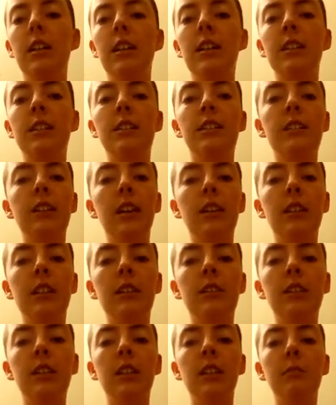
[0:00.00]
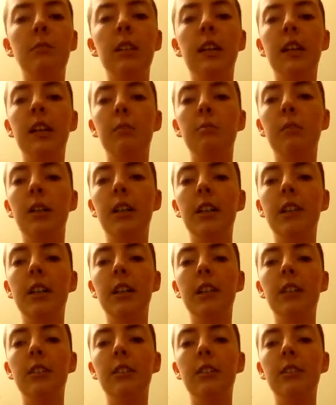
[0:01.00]
and sell it on the black
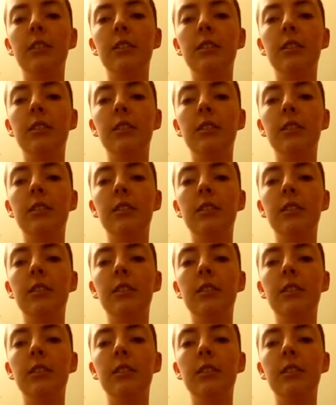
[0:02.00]
market